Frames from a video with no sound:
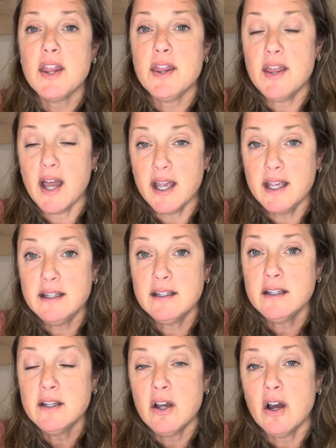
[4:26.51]

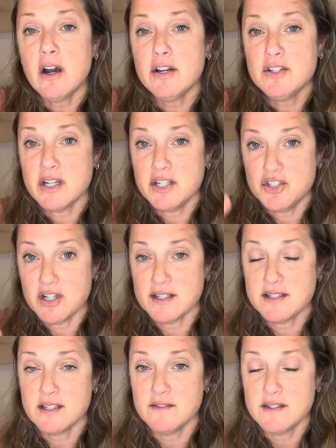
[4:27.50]
then our
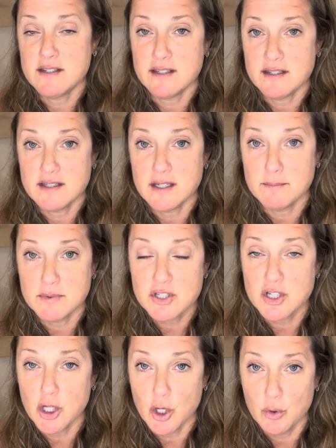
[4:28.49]
digestive system
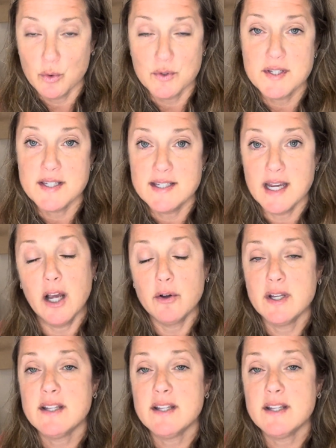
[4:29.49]
slows down.